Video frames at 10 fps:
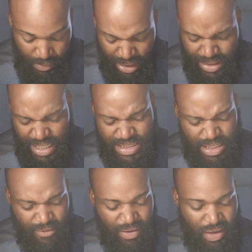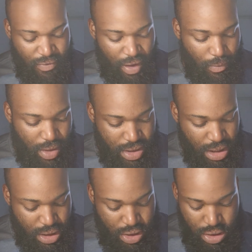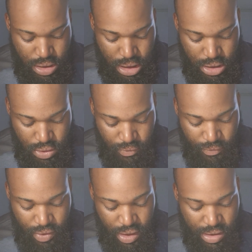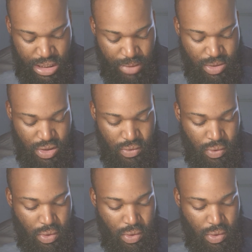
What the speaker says: and that's another video if I want to touch on for another time too.